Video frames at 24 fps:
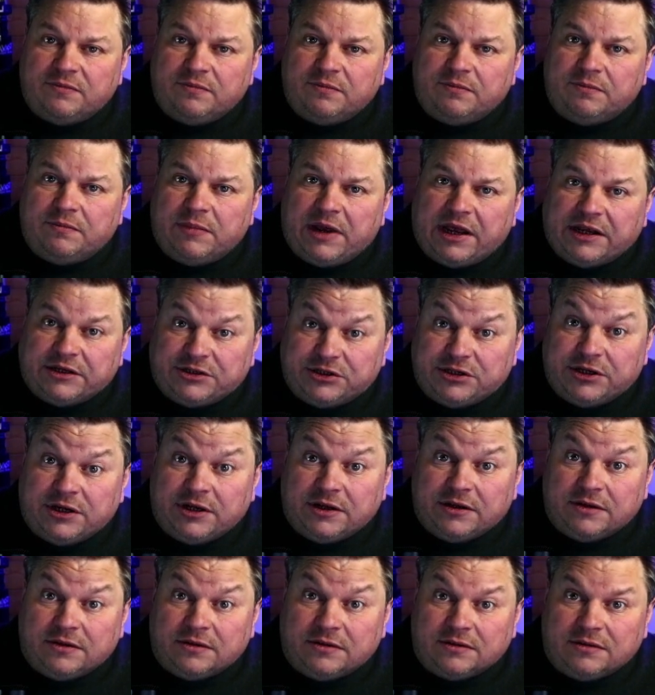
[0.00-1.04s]

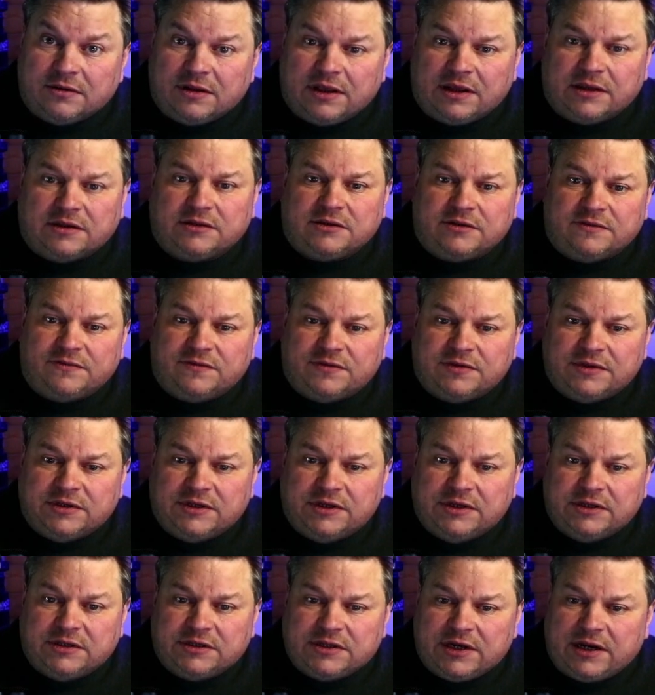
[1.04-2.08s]
matching that of
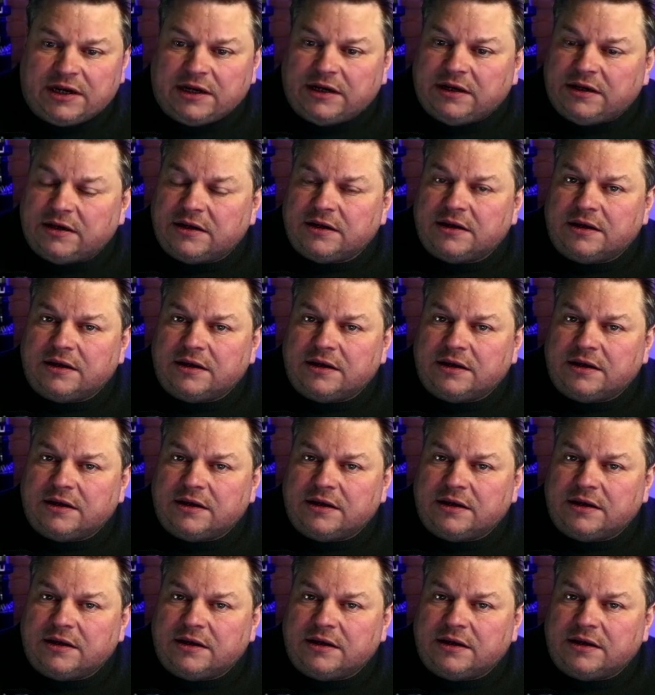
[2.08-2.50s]
the tank,